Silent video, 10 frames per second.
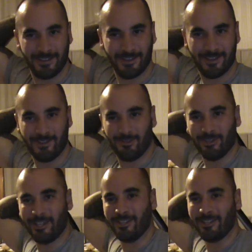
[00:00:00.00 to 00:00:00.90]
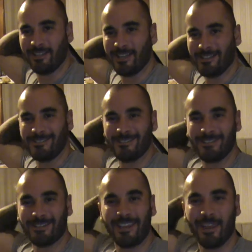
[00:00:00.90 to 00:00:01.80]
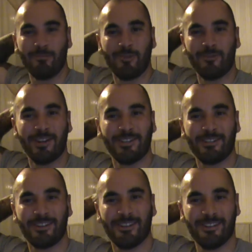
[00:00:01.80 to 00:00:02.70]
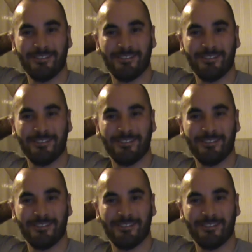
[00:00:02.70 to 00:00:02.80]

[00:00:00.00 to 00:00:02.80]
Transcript: Get those itches that just can't be reached.